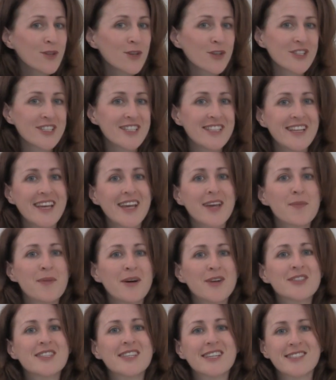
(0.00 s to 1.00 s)
learn today
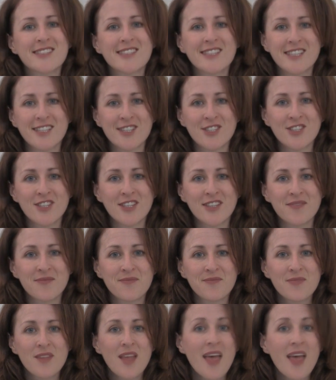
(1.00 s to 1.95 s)
about sex addiction?